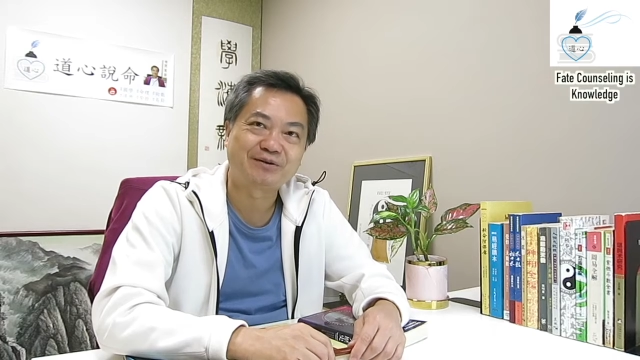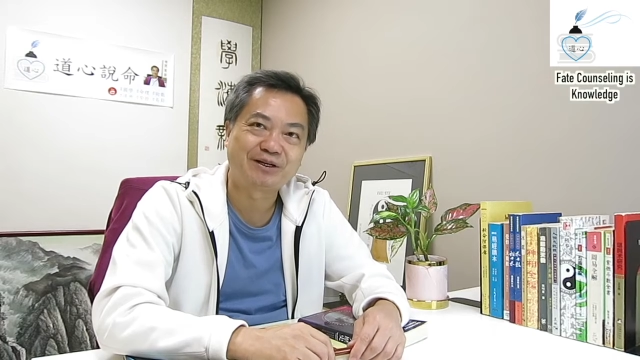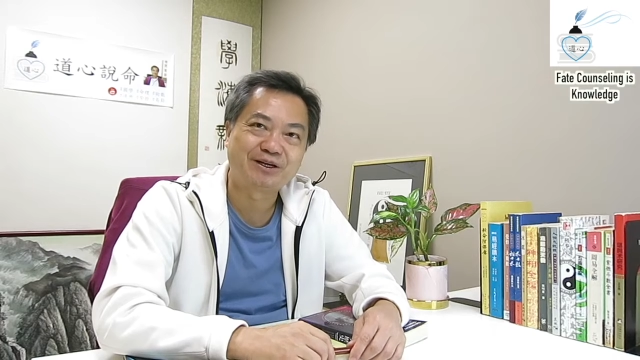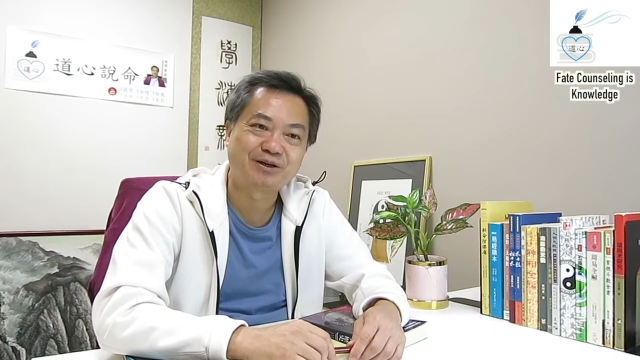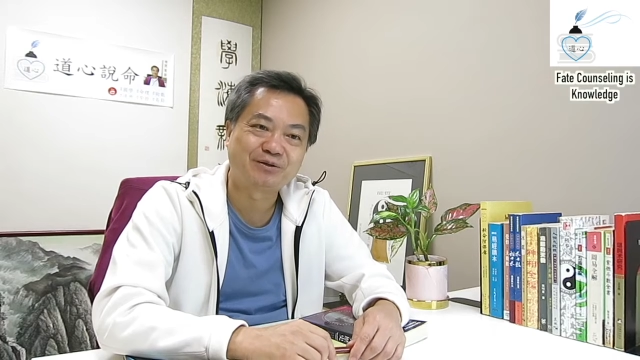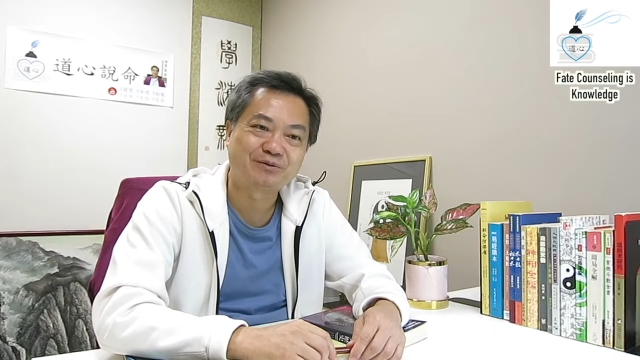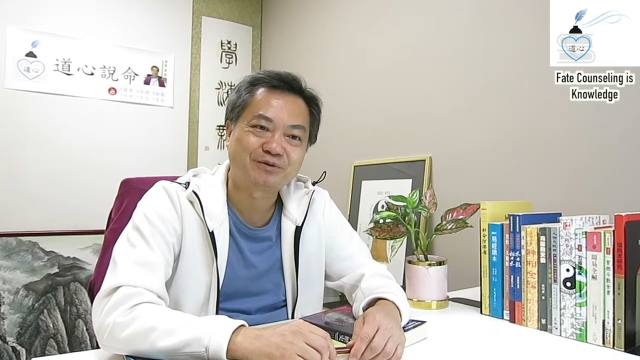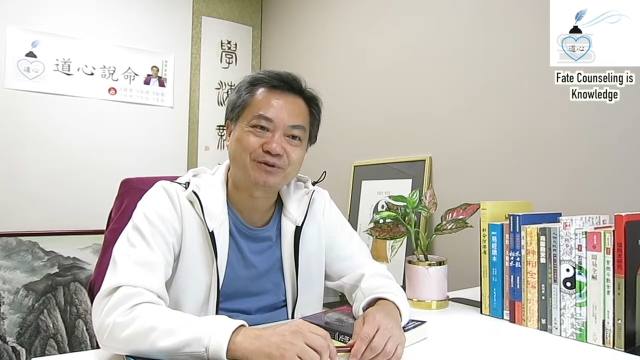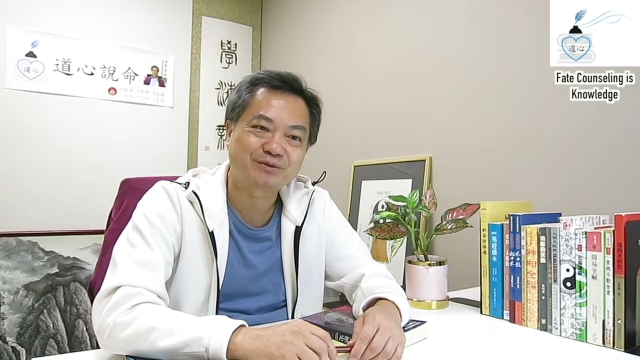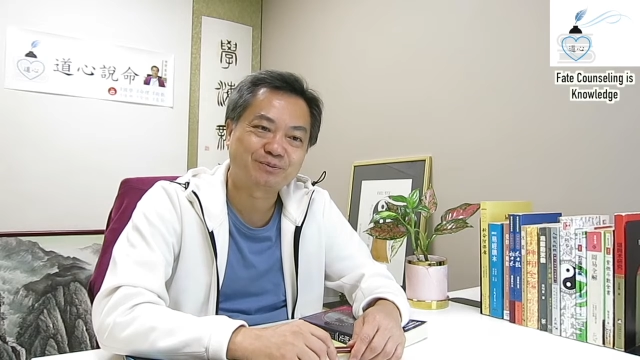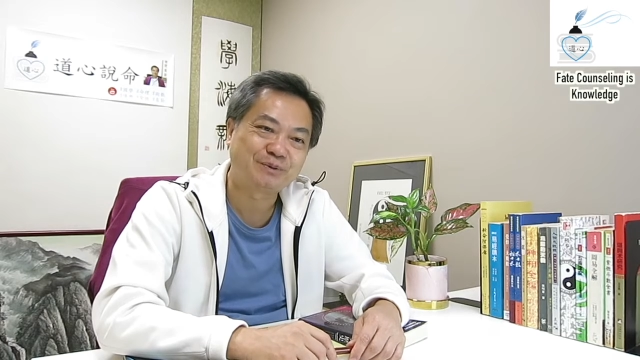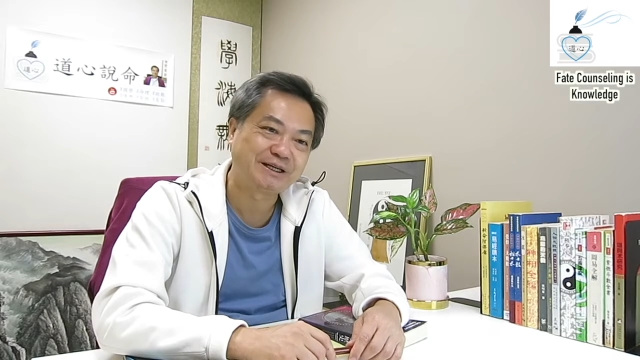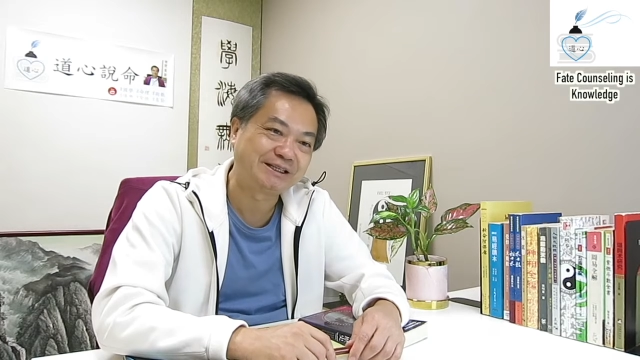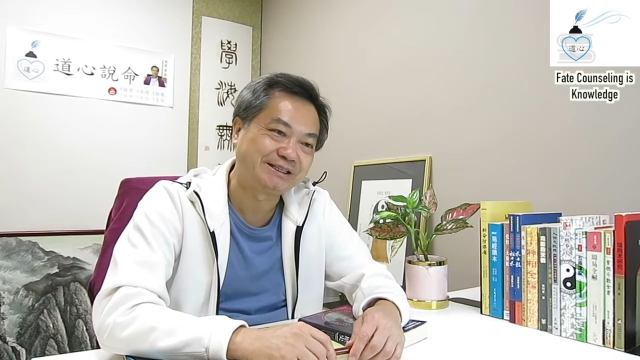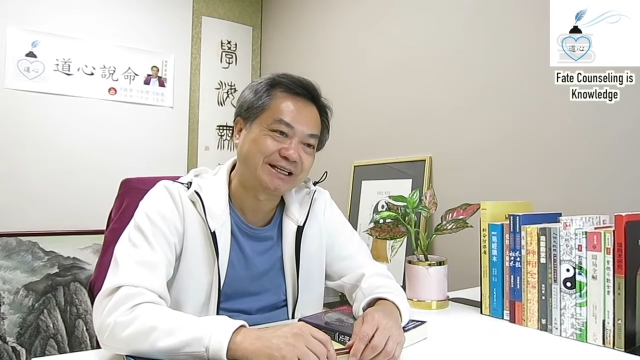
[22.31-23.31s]
We don't
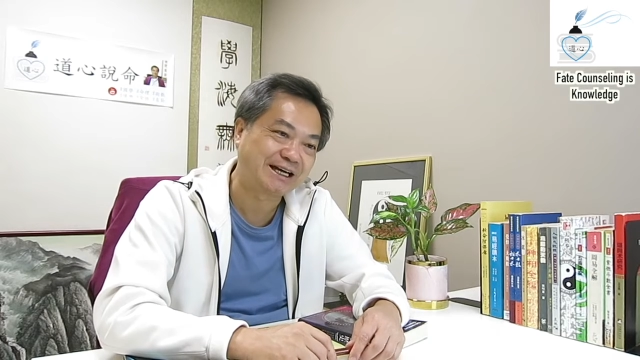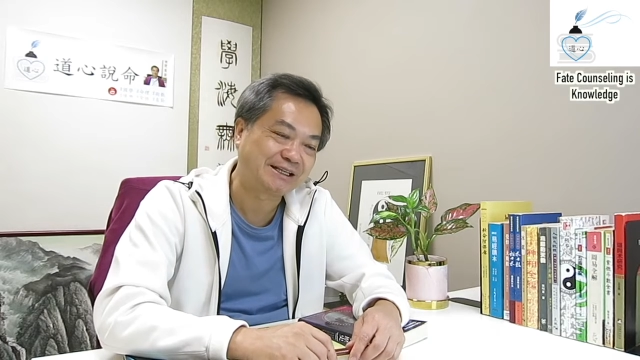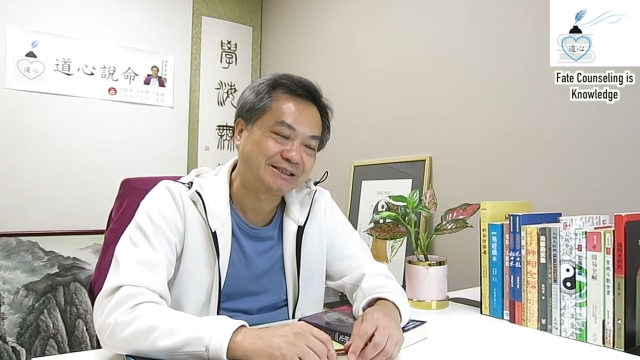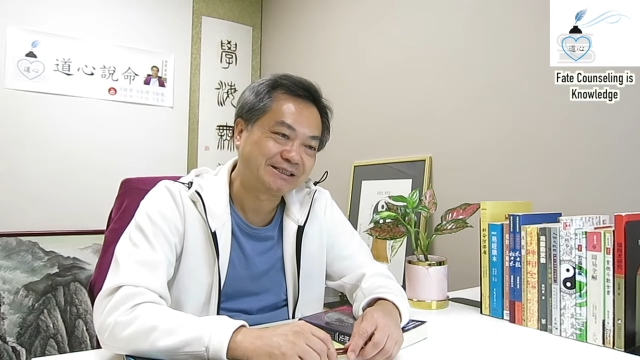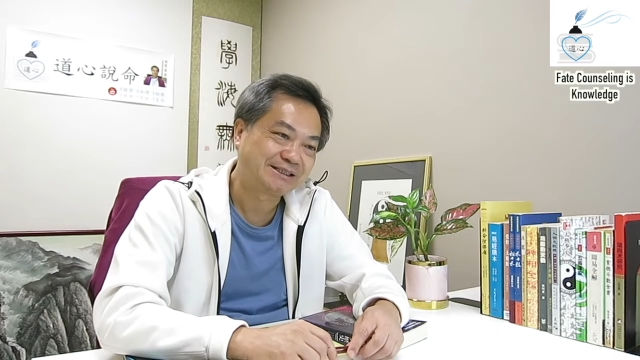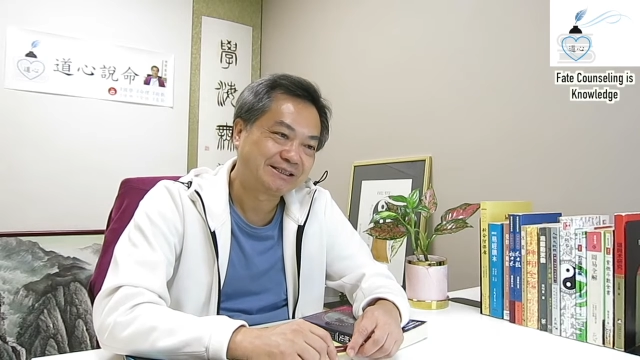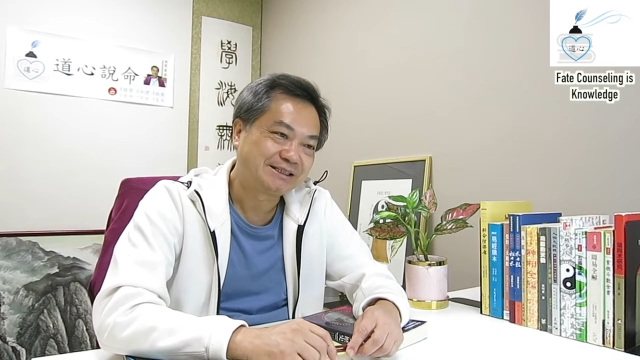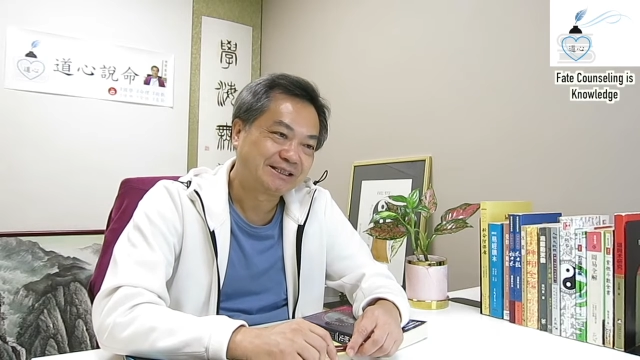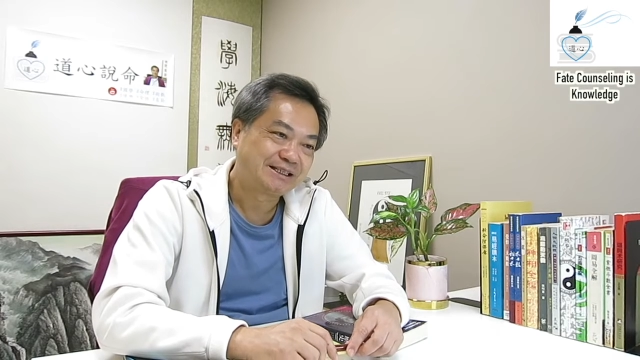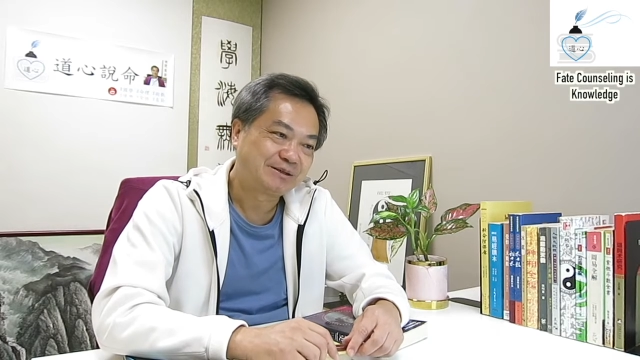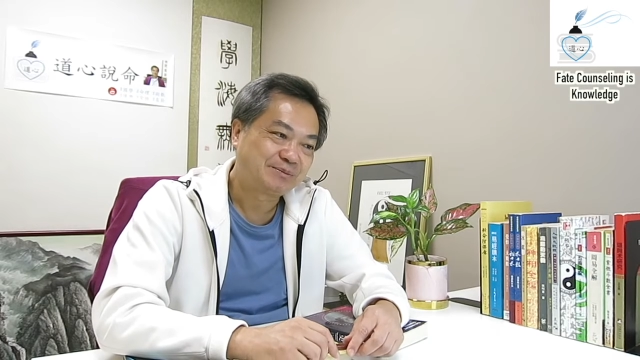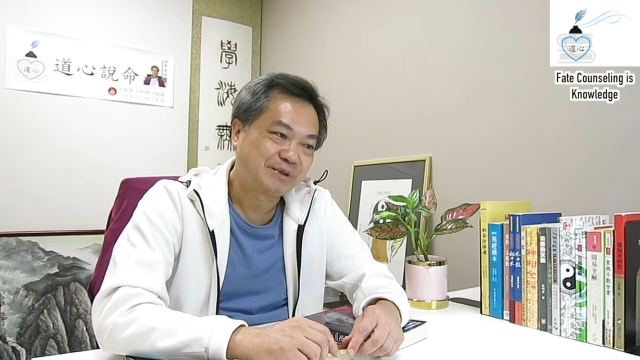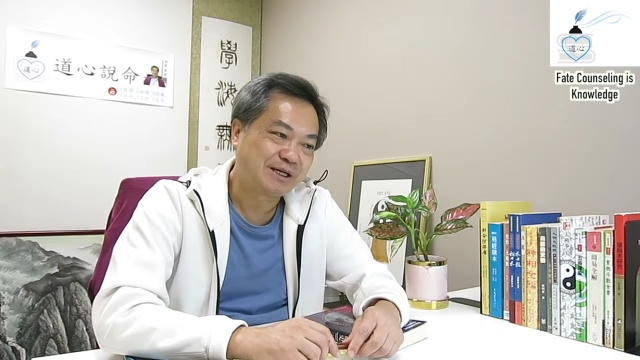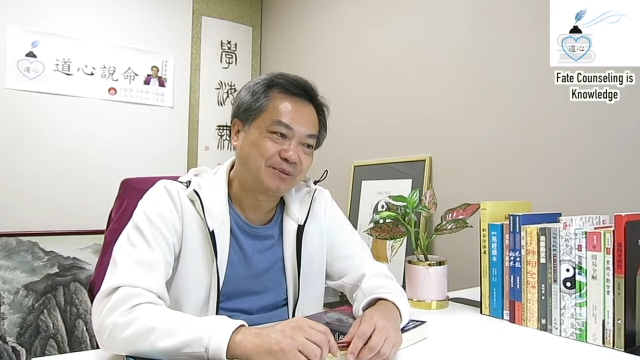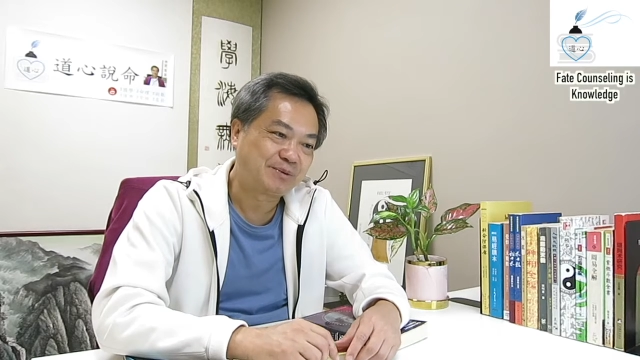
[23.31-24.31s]
mean that
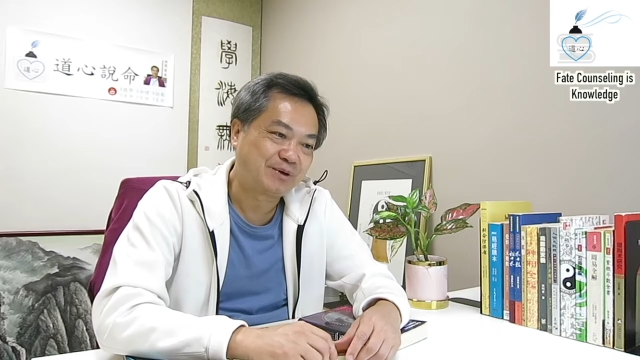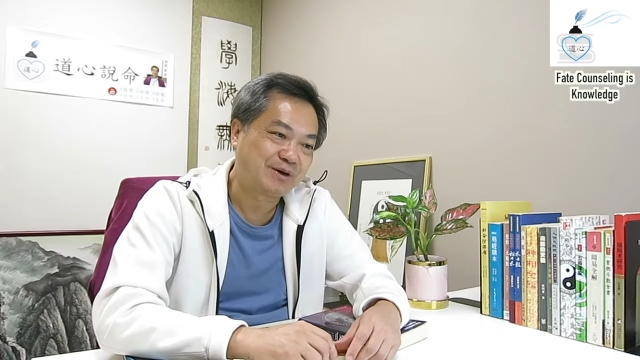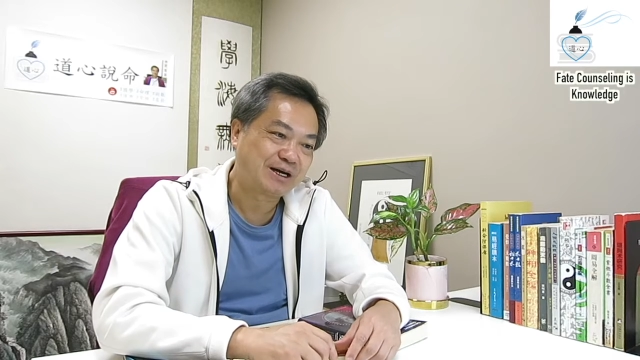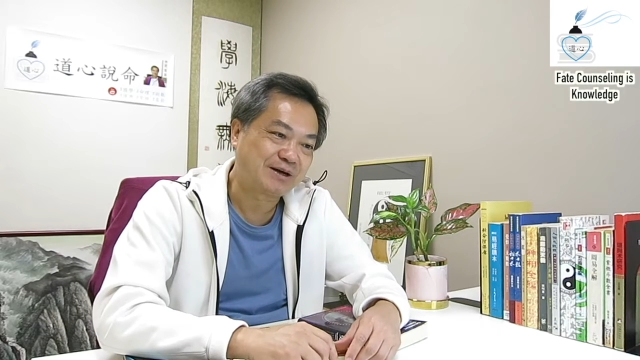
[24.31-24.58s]
people